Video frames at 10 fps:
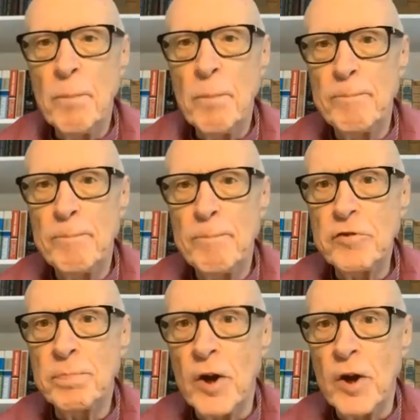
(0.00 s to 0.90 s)
And in
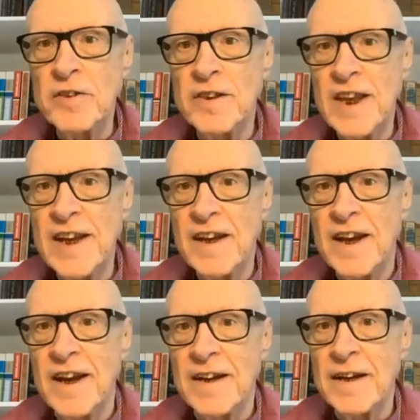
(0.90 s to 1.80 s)
my postmodern
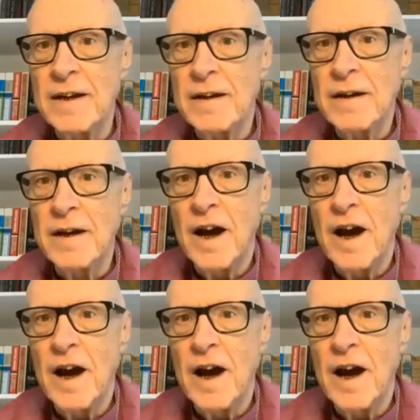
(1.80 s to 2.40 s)
thinking,